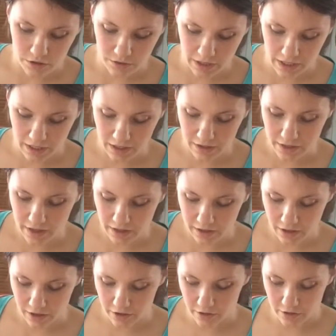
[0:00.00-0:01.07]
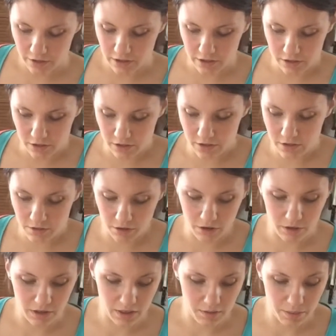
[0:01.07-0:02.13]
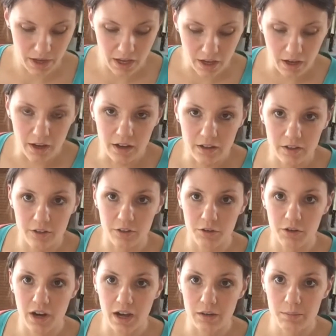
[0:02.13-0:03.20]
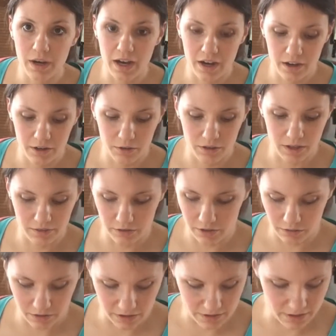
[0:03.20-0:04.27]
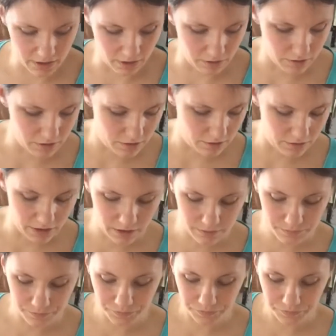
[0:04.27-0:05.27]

do anything other than just throw it in the pan or the crock pot or whatever it was that I was doing.